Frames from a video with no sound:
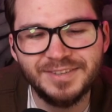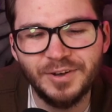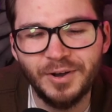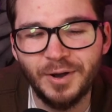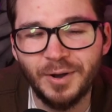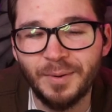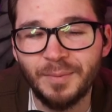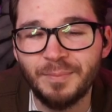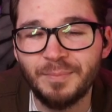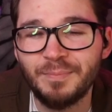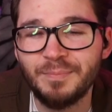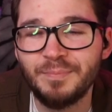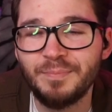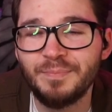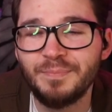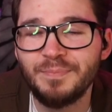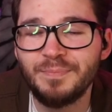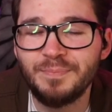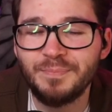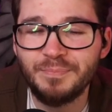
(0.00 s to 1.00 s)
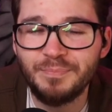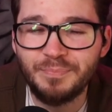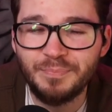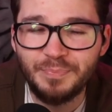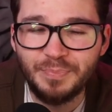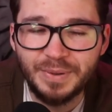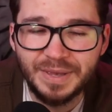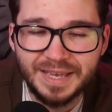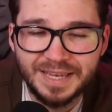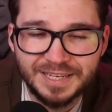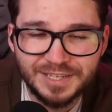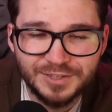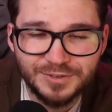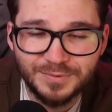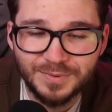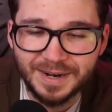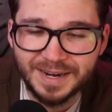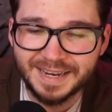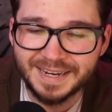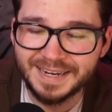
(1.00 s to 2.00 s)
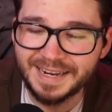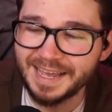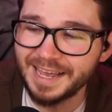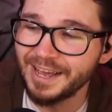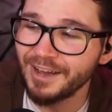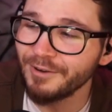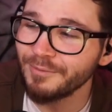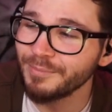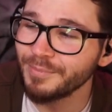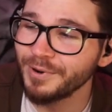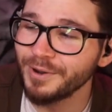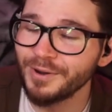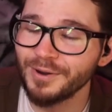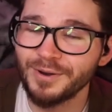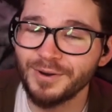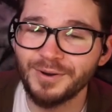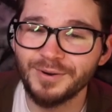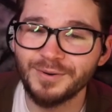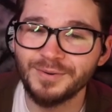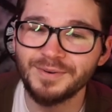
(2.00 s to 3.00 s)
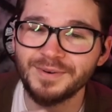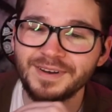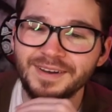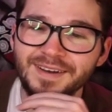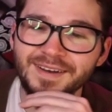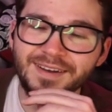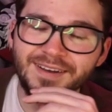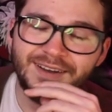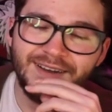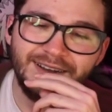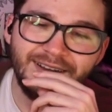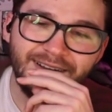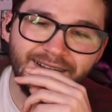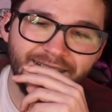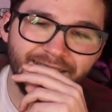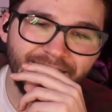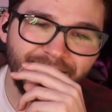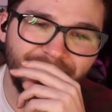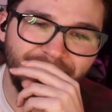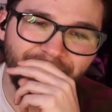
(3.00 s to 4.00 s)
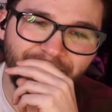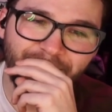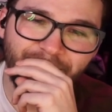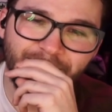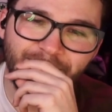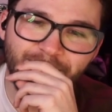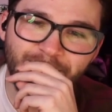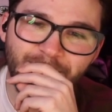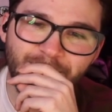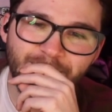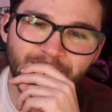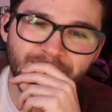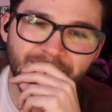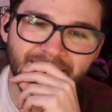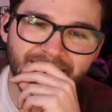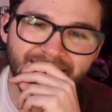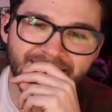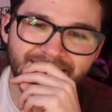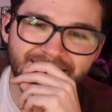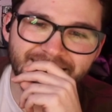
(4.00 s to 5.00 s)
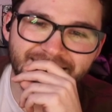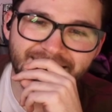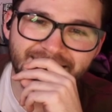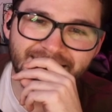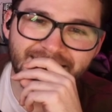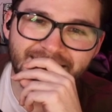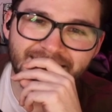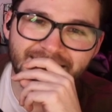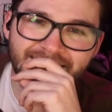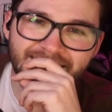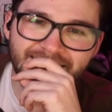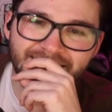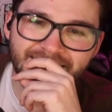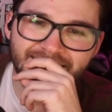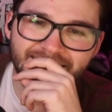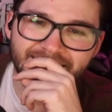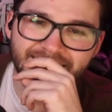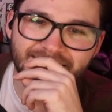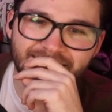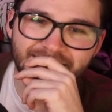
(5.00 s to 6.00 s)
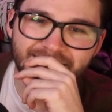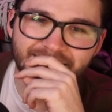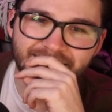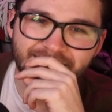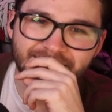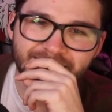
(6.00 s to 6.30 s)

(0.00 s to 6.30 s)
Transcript: a bitch right now, bro. Oh my God.